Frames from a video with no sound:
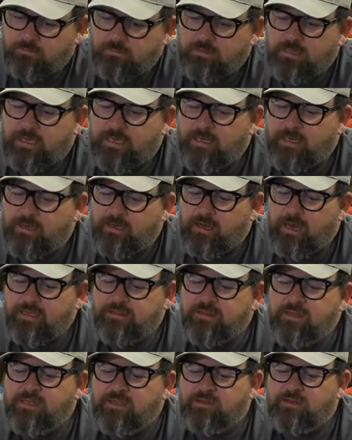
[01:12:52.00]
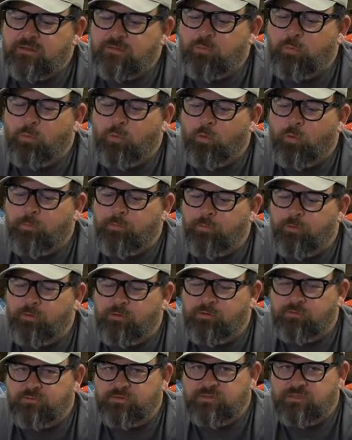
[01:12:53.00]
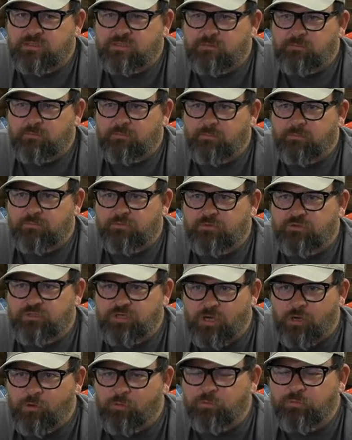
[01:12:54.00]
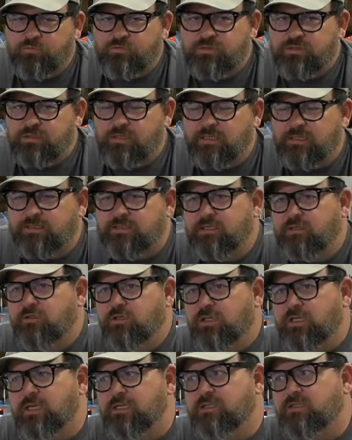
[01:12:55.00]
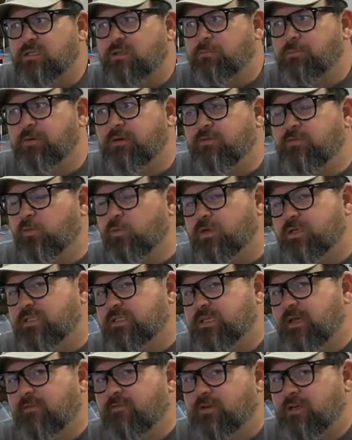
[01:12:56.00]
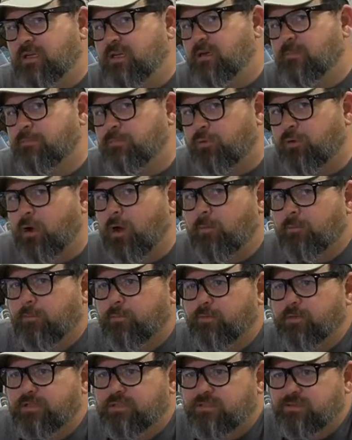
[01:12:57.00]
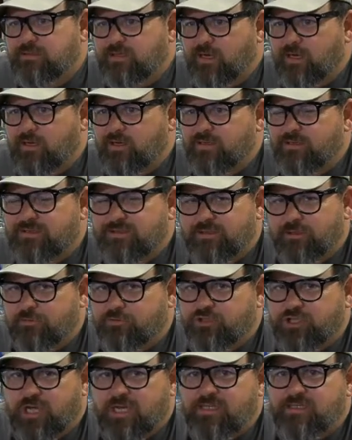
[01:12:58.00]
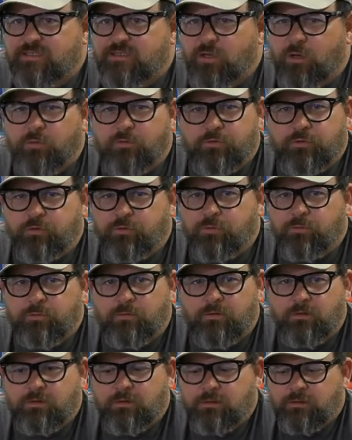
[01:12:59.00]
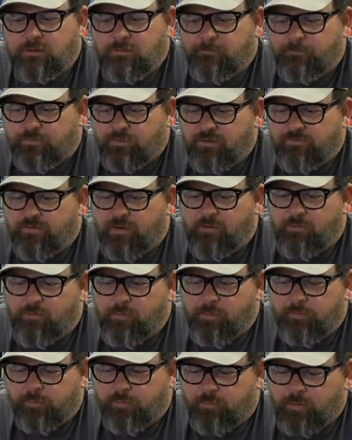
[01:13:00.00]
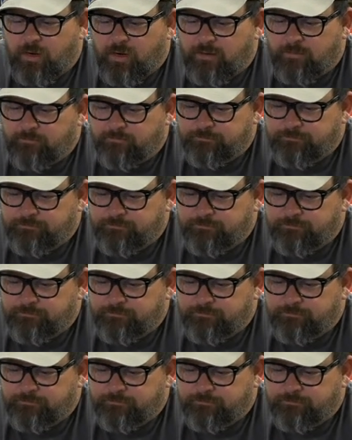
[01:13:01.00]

I think the Warbirds don't until you get to the P-47. It probably does. Their jets, though, do, if I remember right.